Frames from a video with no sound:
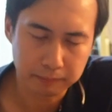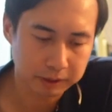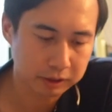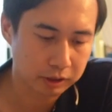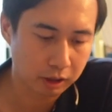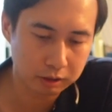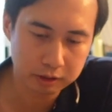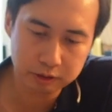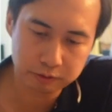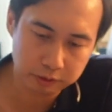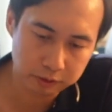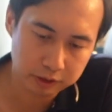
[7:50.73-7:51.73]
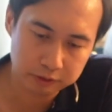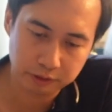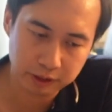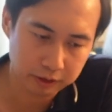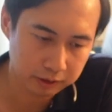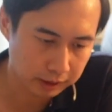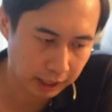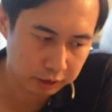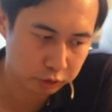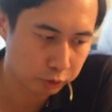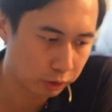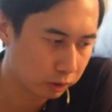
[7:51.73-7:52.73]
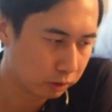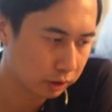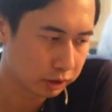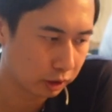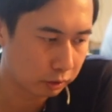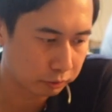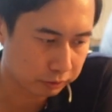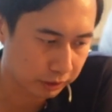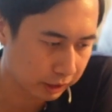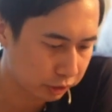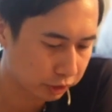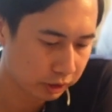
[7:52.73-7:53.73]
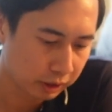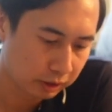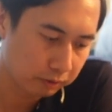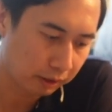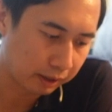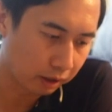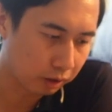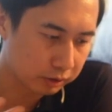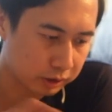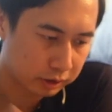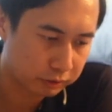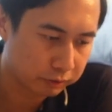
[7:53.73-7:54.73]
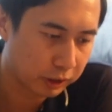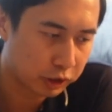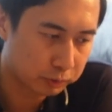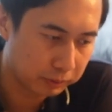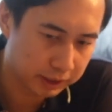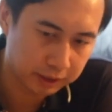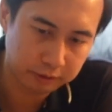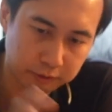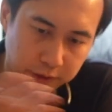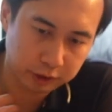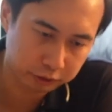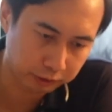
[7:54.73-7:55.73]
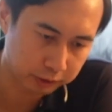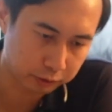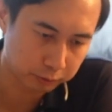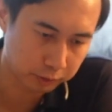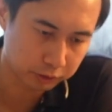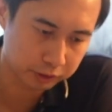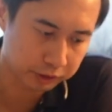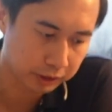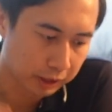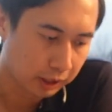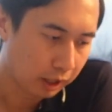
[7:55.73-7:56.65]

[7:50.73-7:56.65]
Because all this food is very natural, it's all fresh, right? All this is fresh meat, fresh vegetables.